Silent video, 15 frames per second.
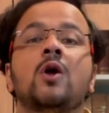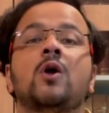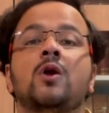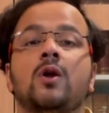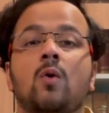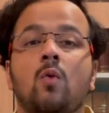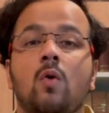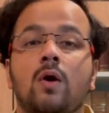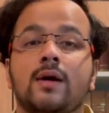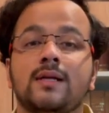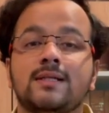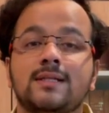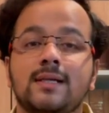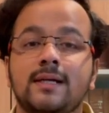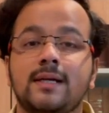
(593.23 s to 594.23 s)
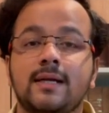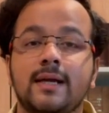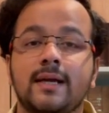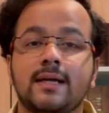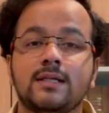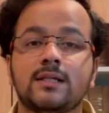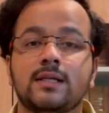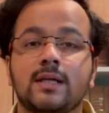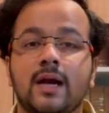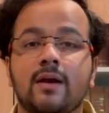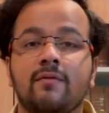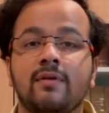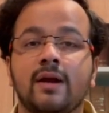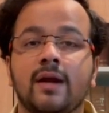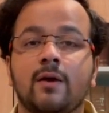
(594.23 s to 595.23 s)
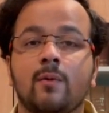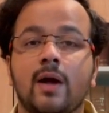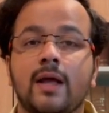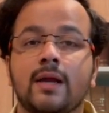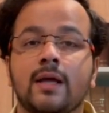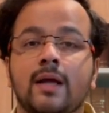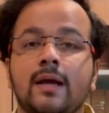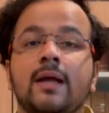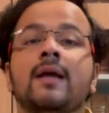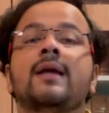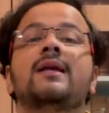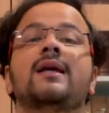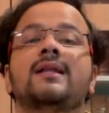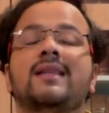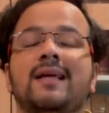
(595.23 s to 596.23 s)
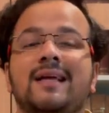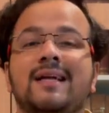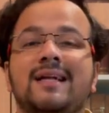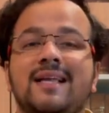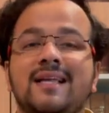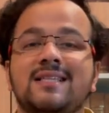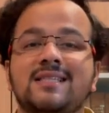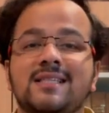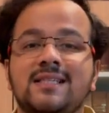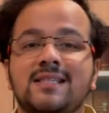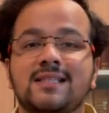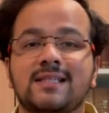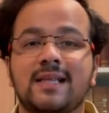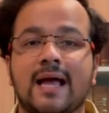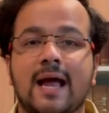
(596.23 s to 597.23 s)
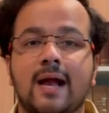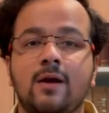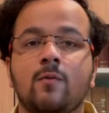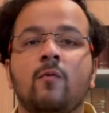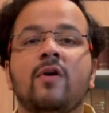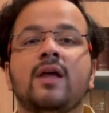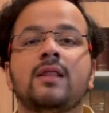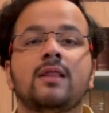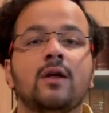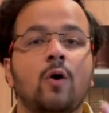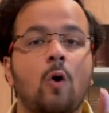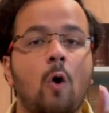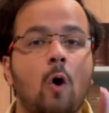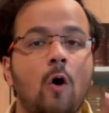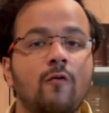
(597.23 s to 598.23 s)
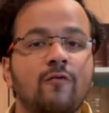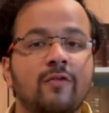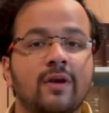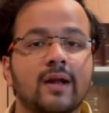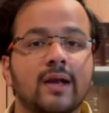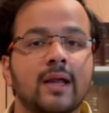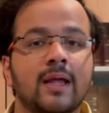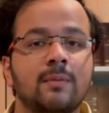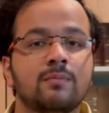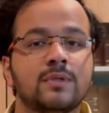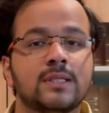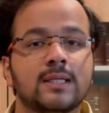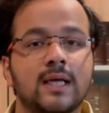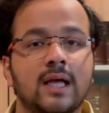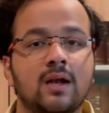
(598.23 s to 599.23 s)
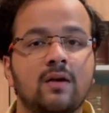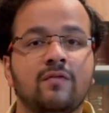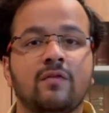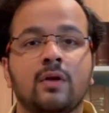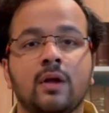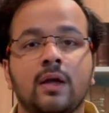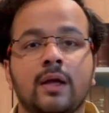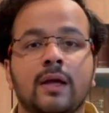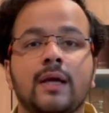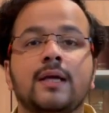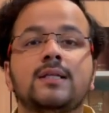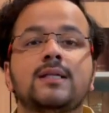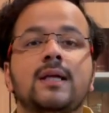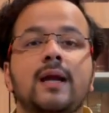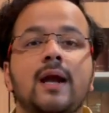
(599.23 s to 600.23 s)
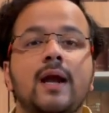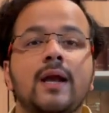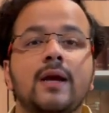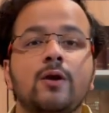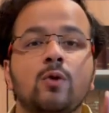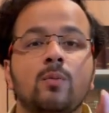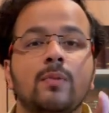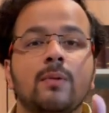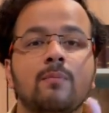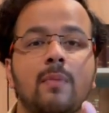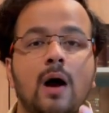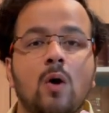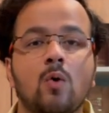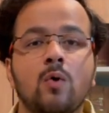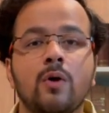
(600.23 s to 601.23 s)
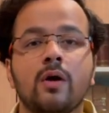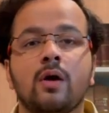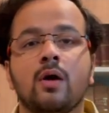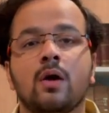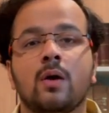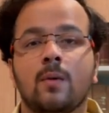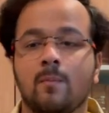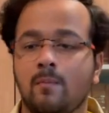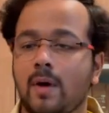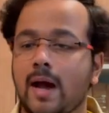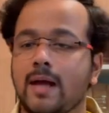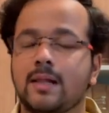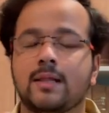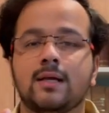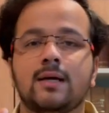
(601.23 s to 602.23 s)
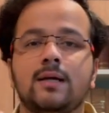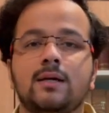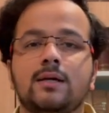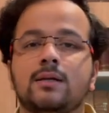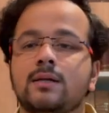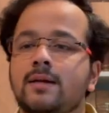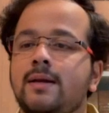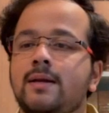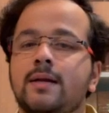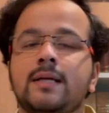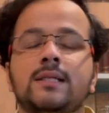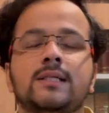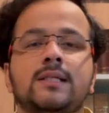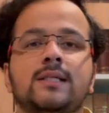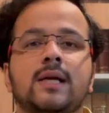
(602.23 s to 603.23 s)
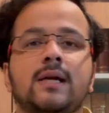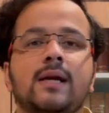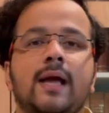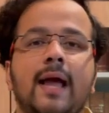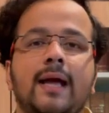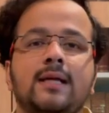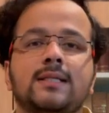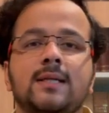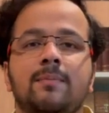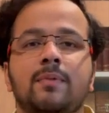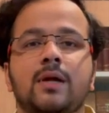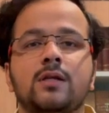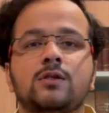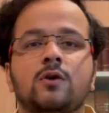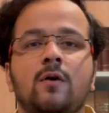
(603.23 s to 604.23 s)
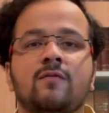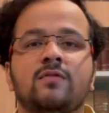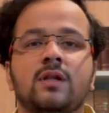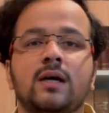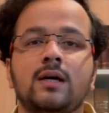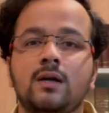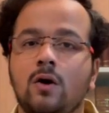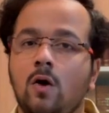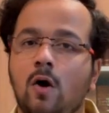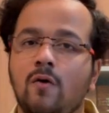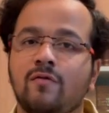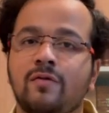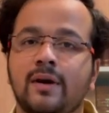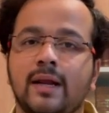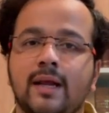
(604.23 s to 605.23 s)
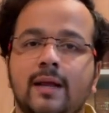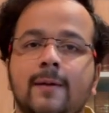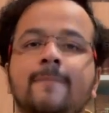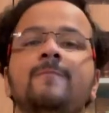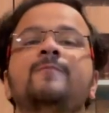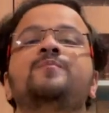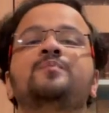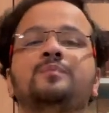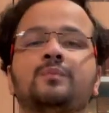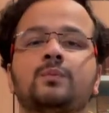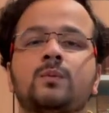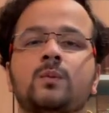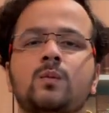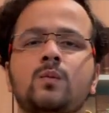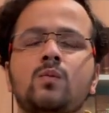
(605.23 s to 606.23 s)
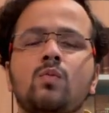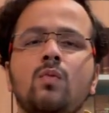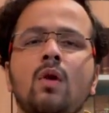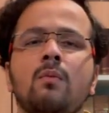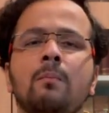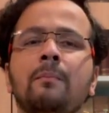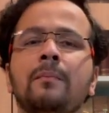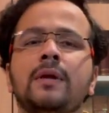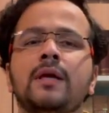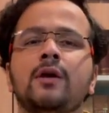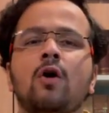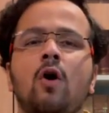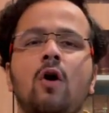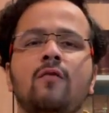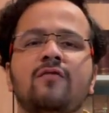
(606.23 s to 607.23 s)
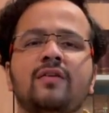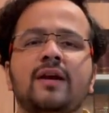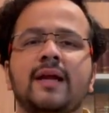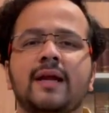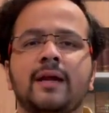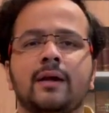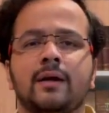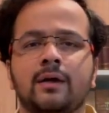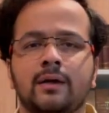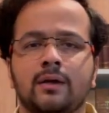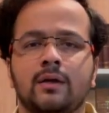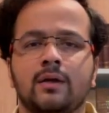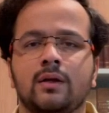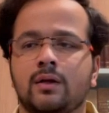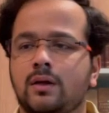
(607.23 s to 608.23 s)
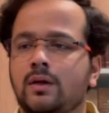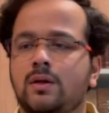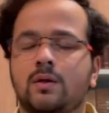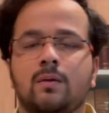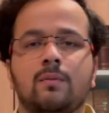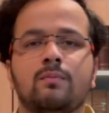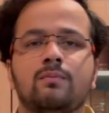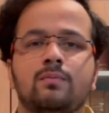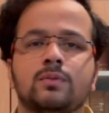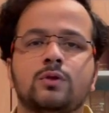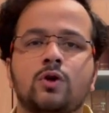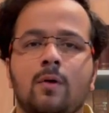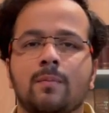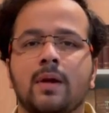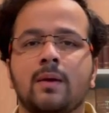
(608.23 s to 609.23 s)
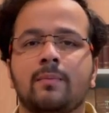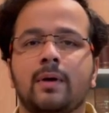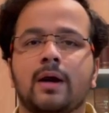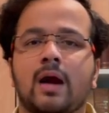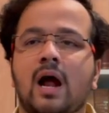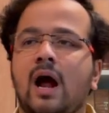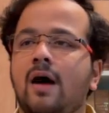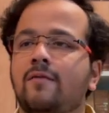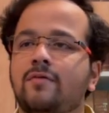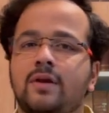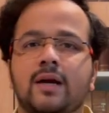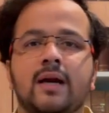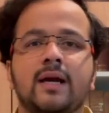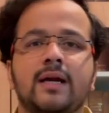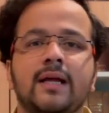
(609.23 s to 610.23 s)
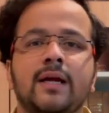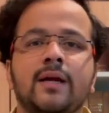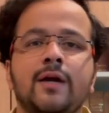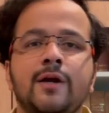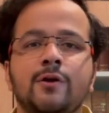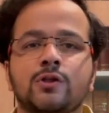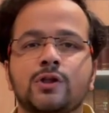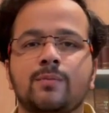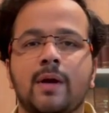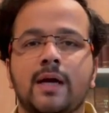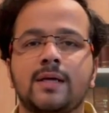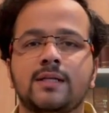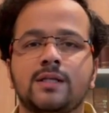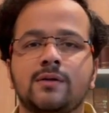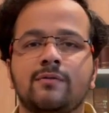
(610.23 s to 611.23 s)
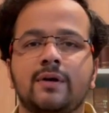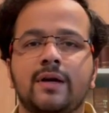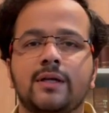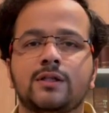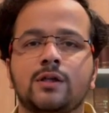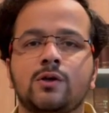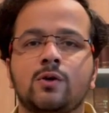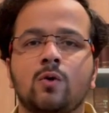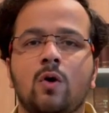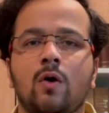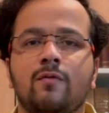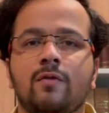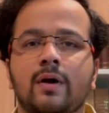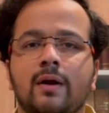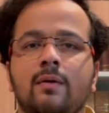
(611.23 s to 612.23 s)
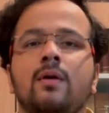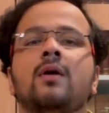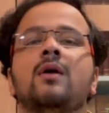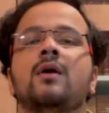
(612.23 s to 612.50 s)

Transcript: Now what is the intention that we require here? Here the intention is that when the offerer himself is ready to be bound by the instant acceptance of the offeree. Me offering the shopkeeper after getting induced by his invitation to offer,